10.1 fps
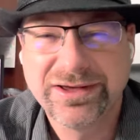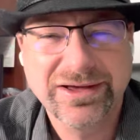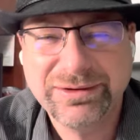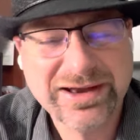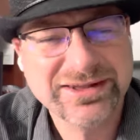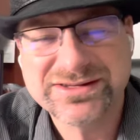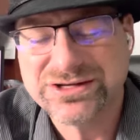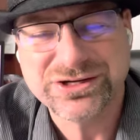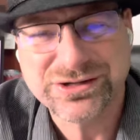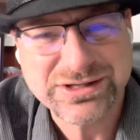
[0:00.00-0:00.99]
How did these
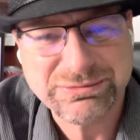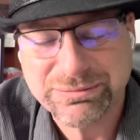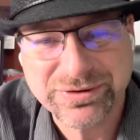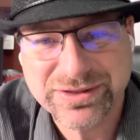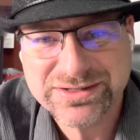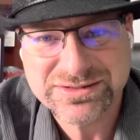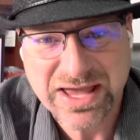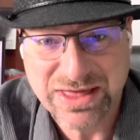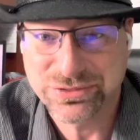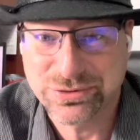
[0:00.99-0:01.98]
engineers come up with this?
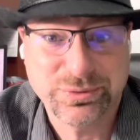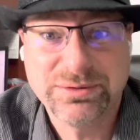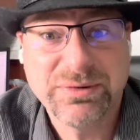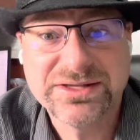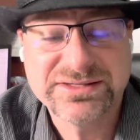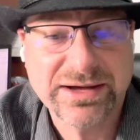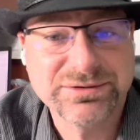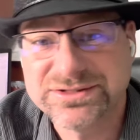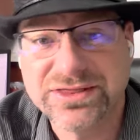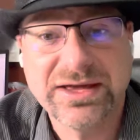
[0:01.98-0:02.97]
And 3 months, that
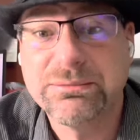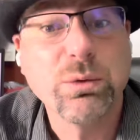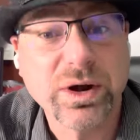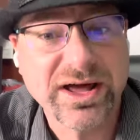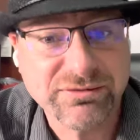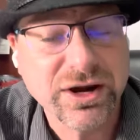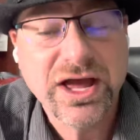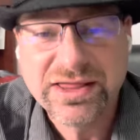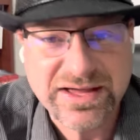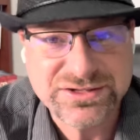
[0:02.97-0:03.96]
was the thing, but whatever.
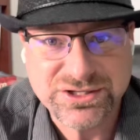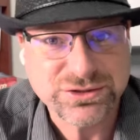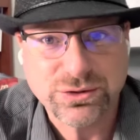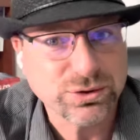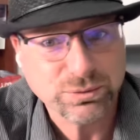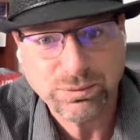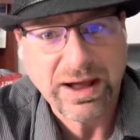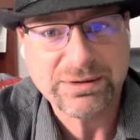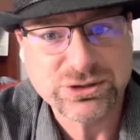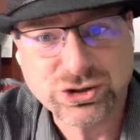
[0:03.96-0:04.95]
That's just a whole
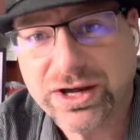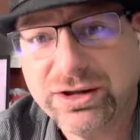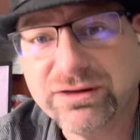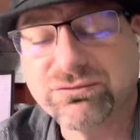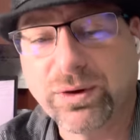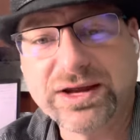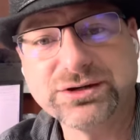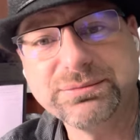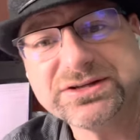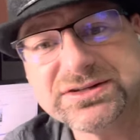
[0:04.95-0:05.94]
rabbit trail of
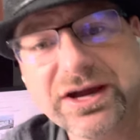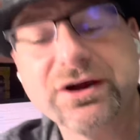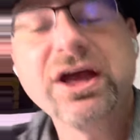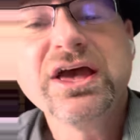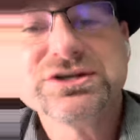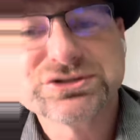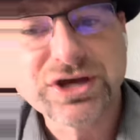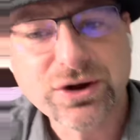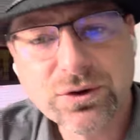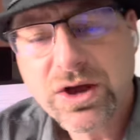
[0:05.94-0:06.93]
randomness there.
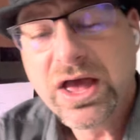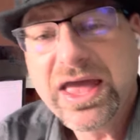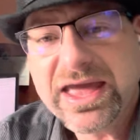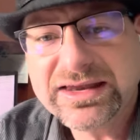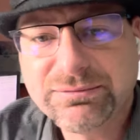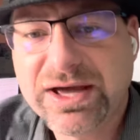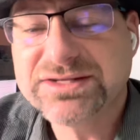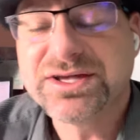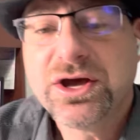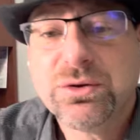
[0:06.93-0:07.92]
So
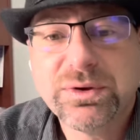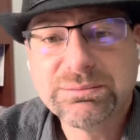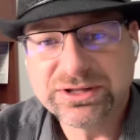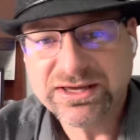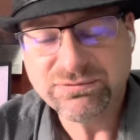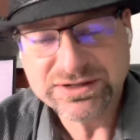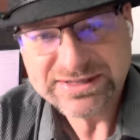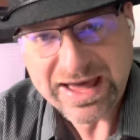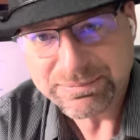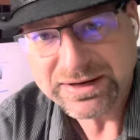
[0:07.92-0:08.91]
anyways, we believe what's
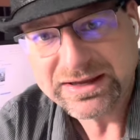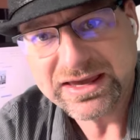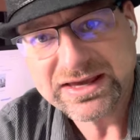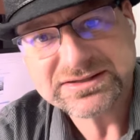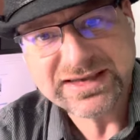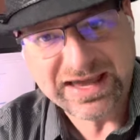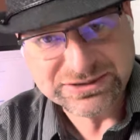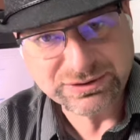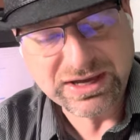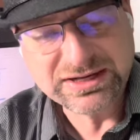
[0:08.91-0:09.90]
happening is
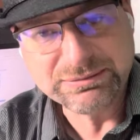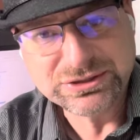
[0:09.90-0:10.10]
Castlegate number